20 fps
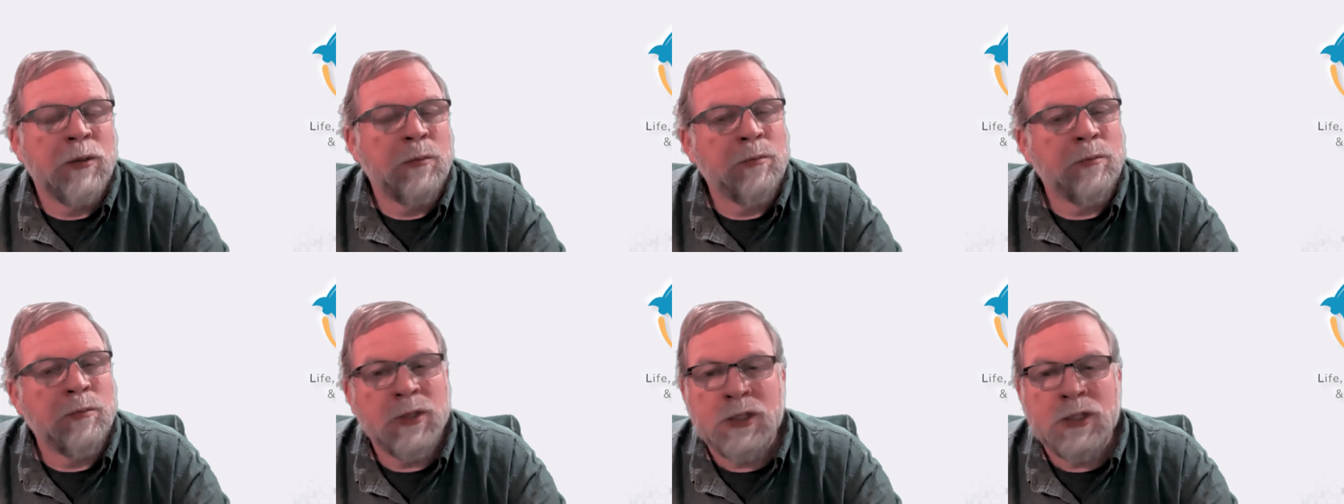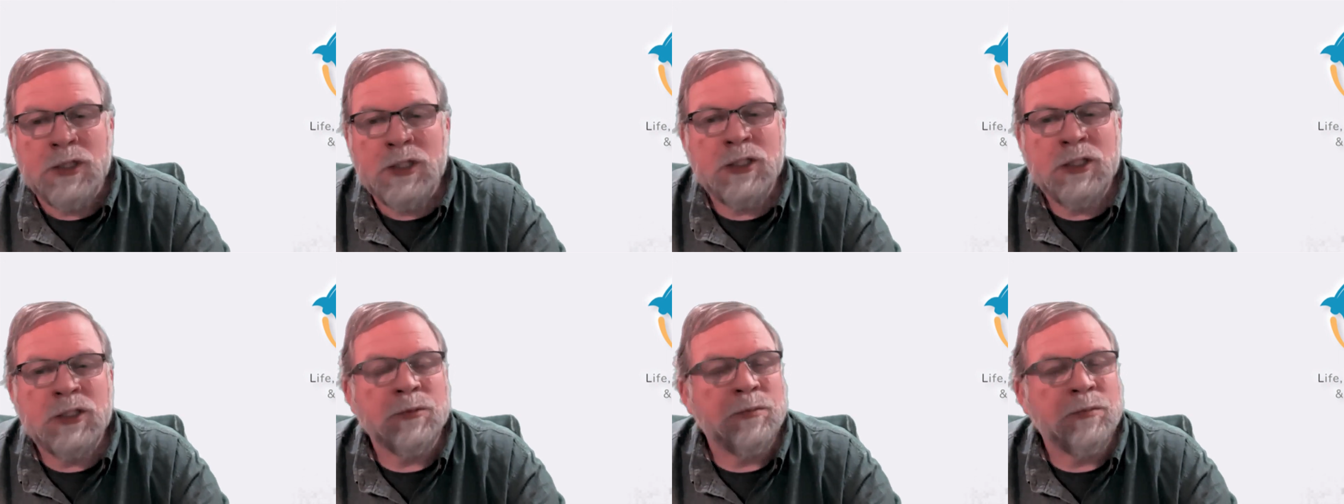But
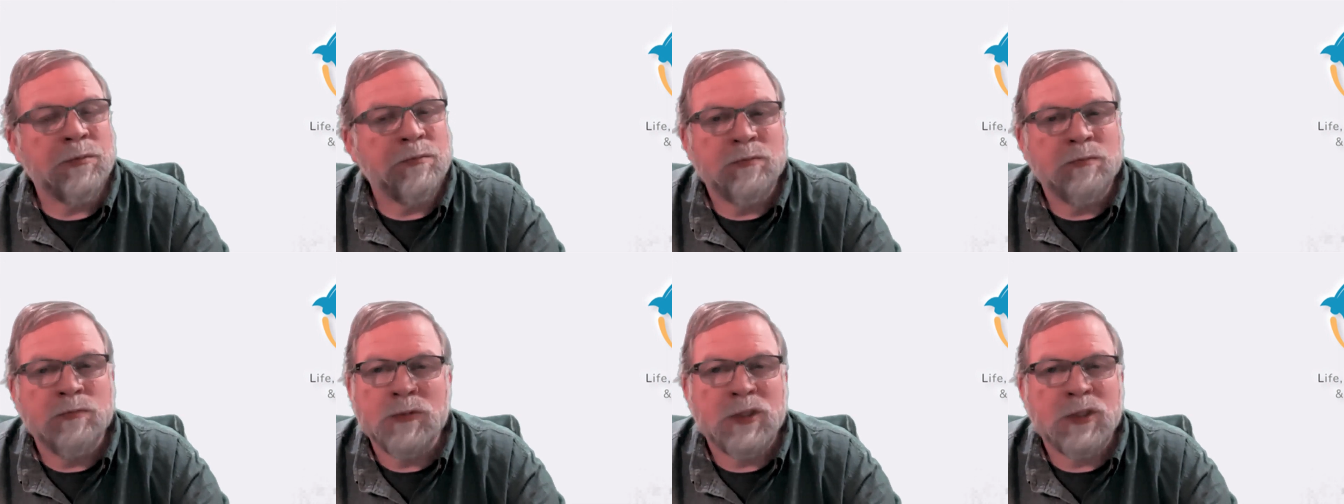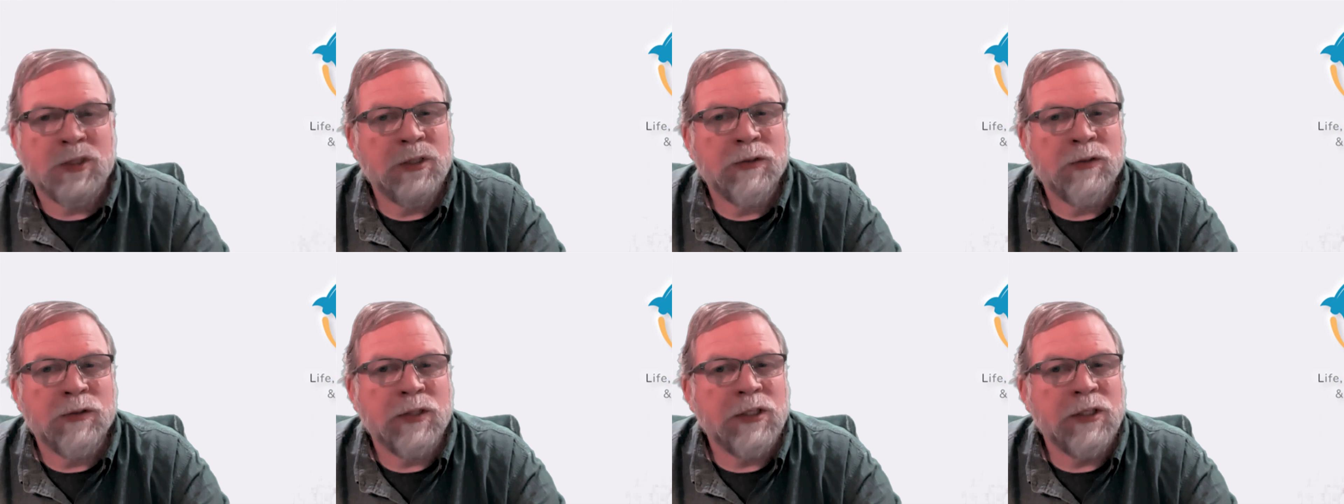each
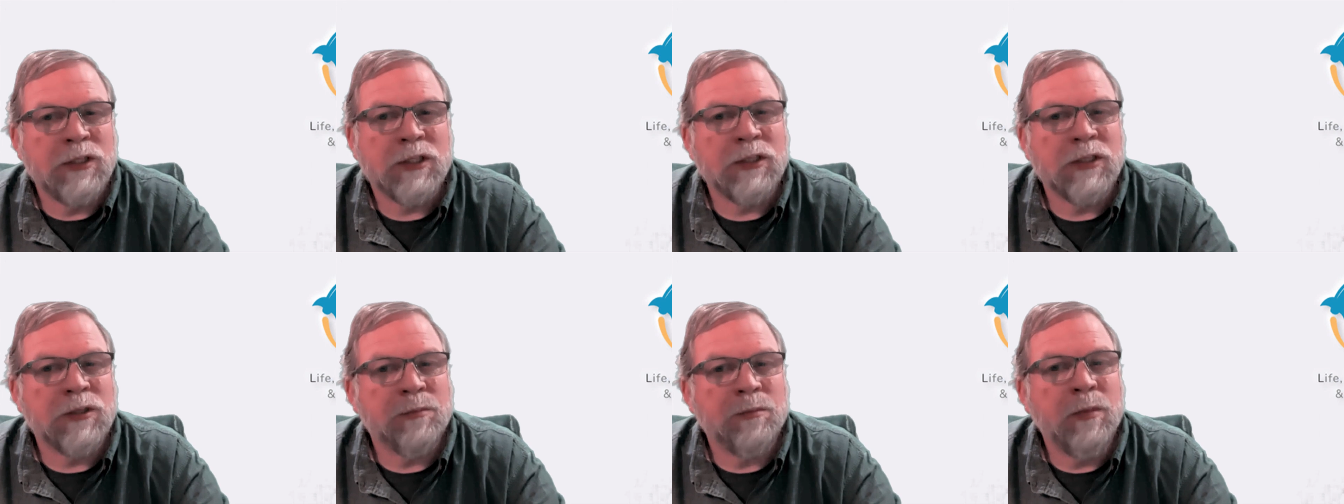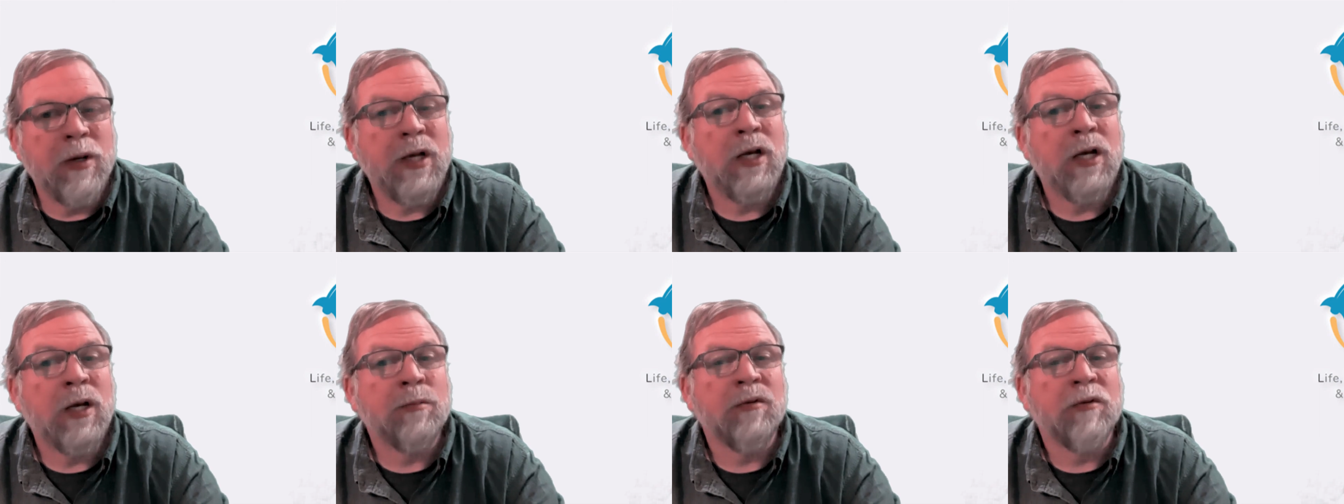series is
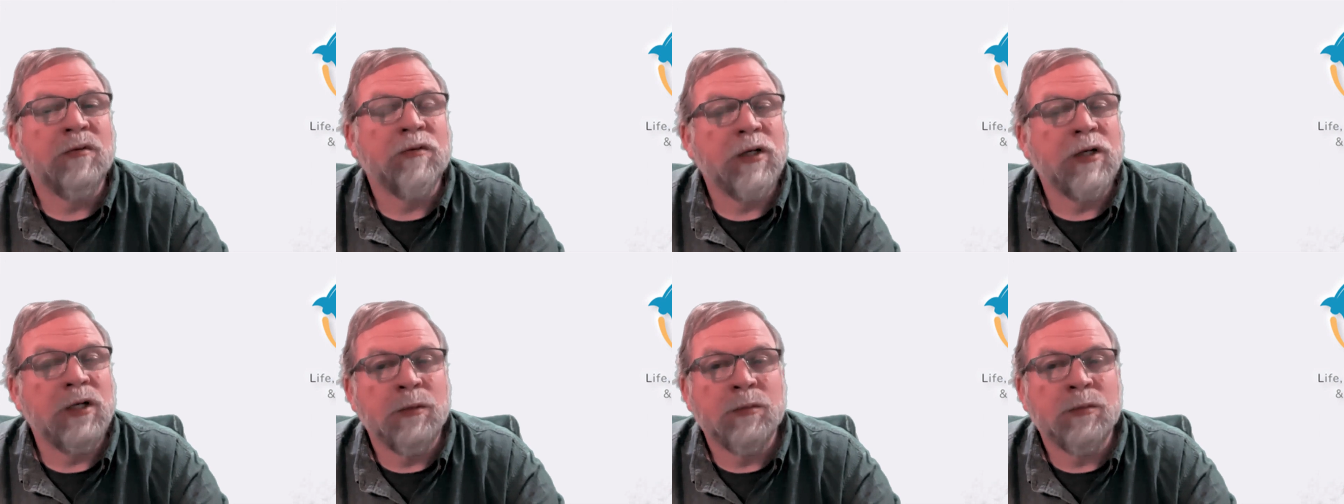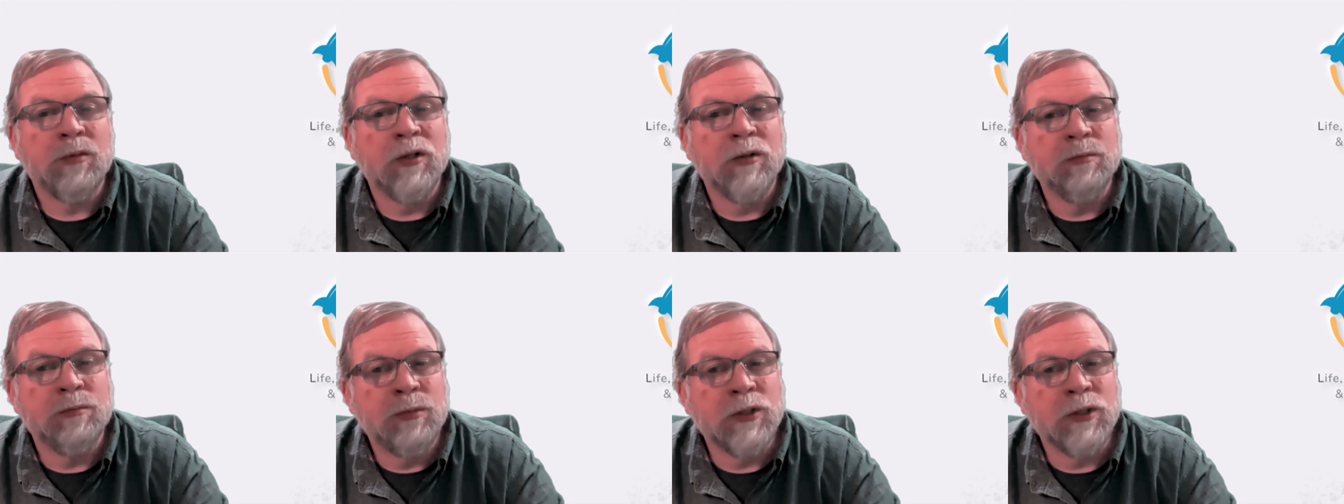made up of a number
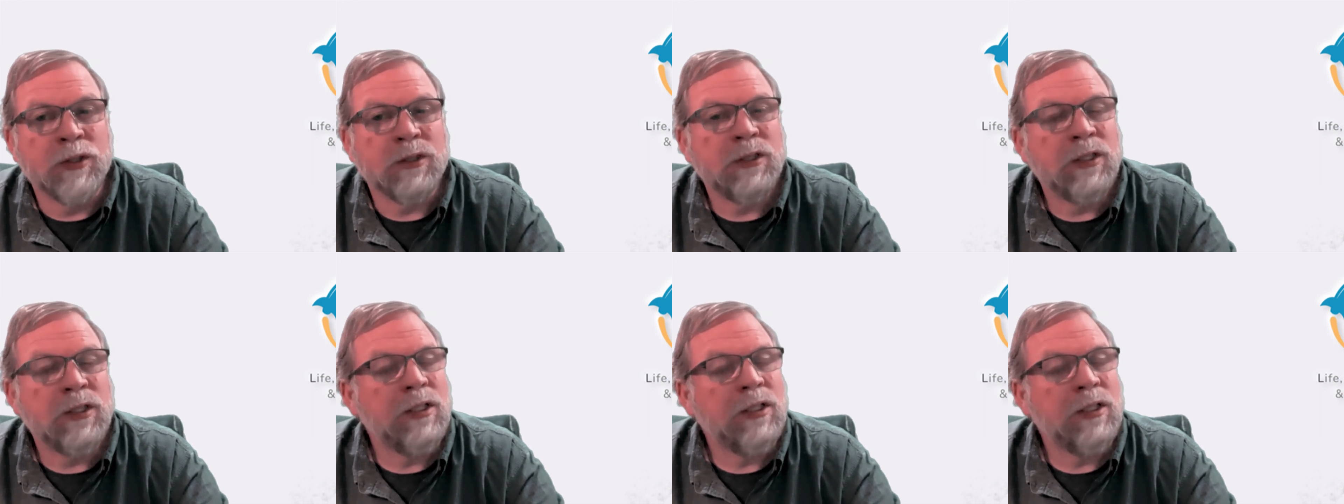of books,